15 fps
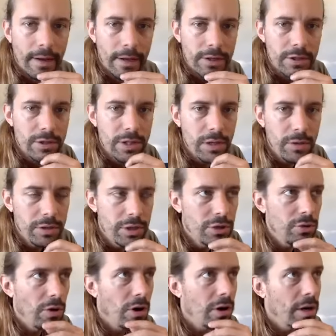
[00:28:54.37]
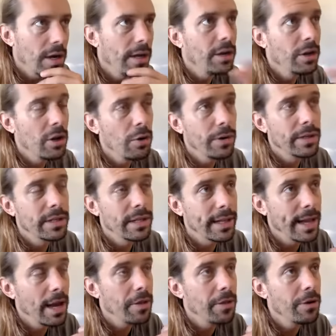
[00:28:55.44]
So those two are kind of going
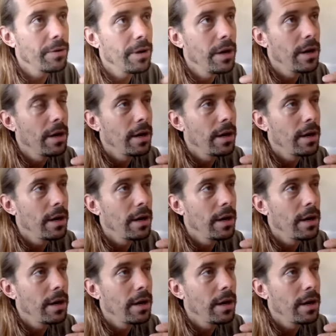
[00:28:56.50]
together.